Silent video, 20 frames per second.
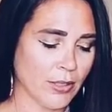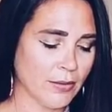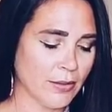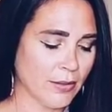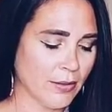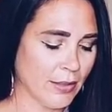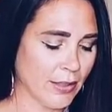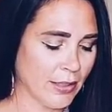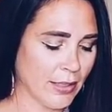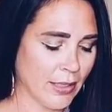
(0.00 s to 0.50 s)
and
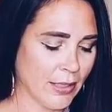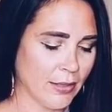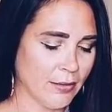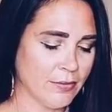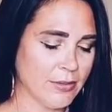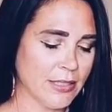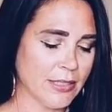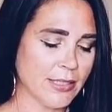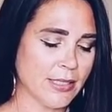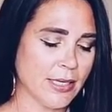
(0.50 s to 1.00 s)
then they kind
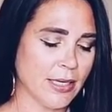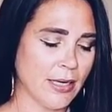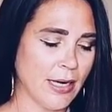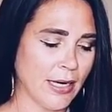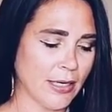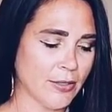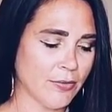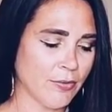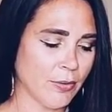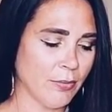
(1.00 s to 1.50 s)
of
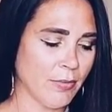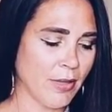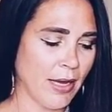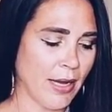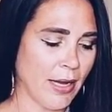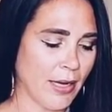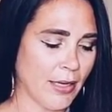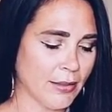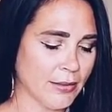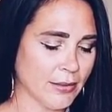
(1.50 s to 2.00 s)
disconnect from
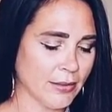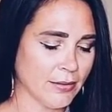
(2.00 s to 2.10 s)
that,